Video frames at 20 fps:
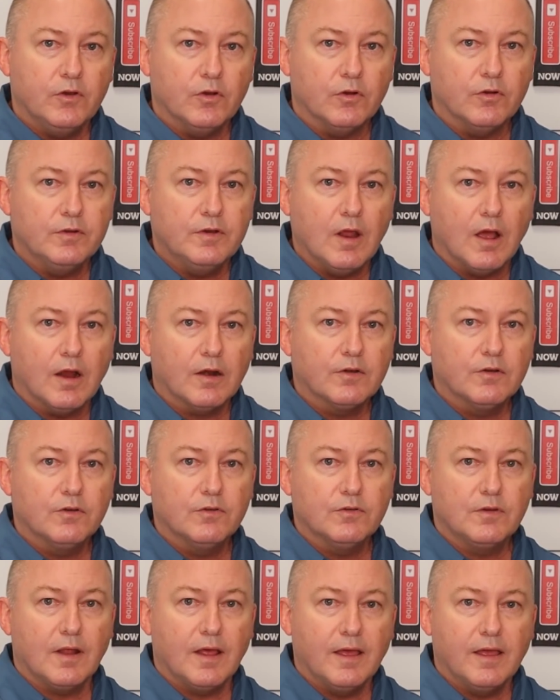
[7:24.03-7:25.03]
your
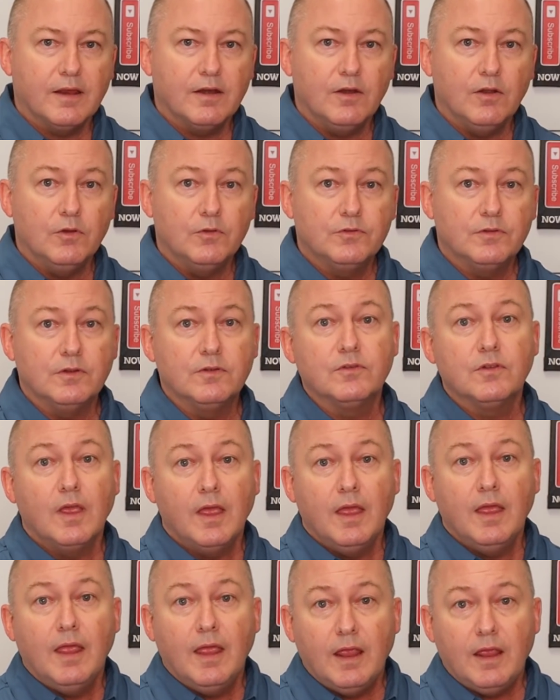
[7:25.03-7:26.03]
doctor's diagnosis
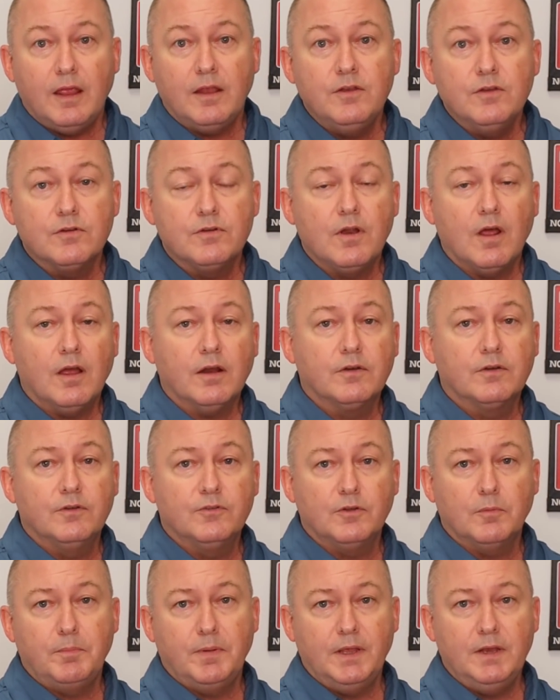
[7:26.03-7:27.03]
and your
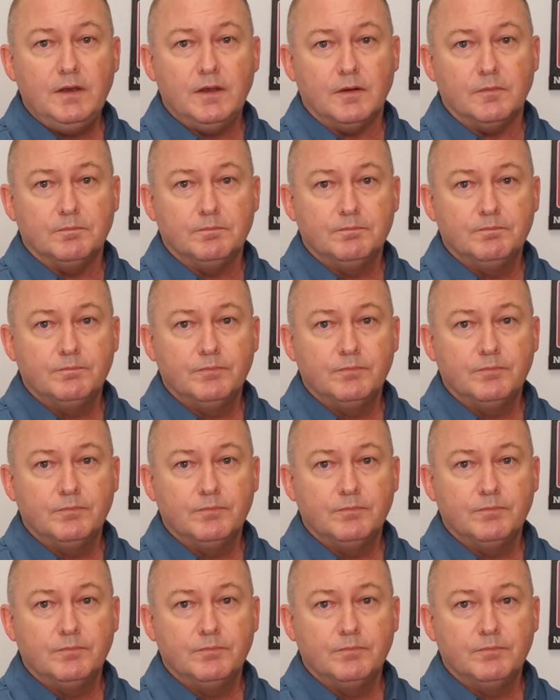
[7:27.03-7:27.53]
doctor's opinion.